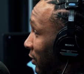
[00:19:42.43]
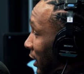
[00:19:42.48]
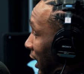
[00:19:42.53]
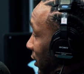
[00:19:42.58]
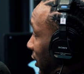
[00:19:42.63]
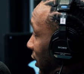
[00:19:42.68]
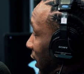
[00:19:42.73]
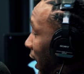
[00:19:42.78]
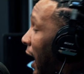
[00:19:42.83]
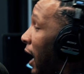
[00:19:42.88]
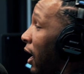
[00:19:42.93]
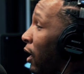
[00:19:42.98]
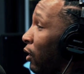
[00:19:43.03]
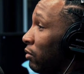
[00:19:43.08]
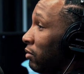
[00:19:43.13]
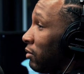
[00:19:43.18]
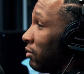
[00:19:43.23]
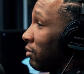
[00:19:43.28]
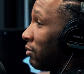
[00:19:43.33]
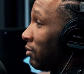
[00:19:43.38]
We got the
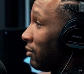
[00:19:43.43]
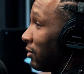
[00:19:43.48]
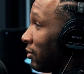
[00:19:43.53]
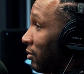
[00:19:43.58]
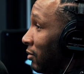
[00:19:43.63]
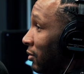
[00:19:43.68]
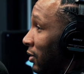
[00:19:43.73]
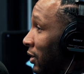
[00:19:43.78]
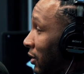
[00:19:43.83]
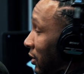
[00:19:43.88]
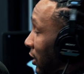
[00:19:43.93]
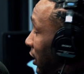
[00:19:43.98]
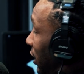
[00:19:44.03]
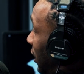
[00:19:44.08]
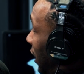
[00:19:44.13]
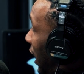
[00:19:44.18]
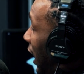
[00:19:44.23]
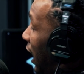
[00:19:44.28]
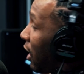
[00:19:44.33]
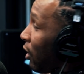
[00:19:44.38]
cloud. Shit's in the
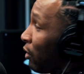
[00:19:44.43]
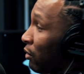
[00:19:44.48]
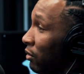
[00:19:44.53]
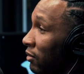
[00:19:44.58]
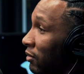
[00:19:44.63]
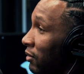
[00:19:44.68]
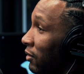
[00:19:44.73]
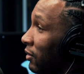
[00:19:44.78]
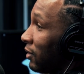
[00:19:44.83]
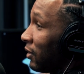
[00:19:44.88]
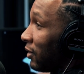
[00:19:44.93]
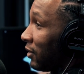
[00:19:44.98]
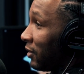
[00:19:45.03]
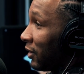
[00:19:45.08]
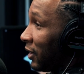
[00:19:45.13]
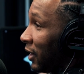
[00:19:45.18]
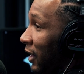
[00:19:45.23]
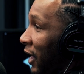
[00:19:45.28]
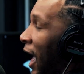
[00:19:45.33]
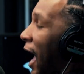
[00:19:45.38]
cloud.
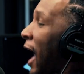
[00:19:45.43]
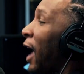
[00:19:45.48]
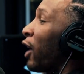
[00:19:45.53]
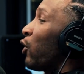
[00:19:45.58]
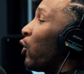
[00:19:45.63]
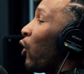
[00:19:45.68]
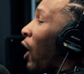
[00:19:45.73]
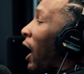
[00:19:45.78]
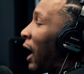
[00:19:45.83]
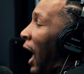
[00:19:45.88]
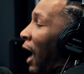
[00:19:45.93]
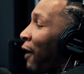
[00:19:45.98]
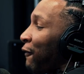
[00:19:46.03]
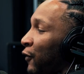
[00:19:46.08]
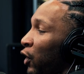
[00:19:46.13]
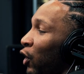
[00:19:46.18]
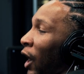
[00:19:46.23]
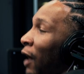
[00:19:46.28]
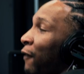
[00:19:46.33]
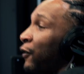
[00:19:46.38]
Yeah, I, I mean, don't know. I, I,
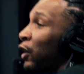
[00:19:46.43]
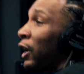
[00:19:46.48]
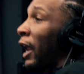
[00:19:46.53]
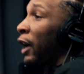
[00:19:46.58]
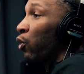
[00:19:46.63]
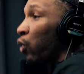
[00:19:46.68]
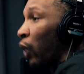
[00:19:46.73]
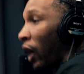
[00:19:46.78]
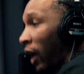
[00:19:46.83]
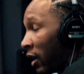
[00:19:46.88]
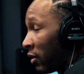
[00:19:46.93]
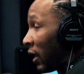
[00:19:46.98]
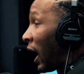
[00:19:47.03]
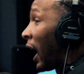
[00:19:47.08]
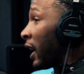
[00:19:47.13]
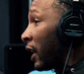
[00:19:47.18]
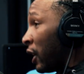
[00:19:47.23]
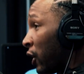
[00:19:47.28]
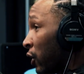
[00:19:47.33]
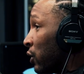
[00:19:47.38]
feel I feel like I,
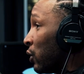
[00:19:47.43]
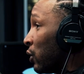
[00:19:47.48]
I, hear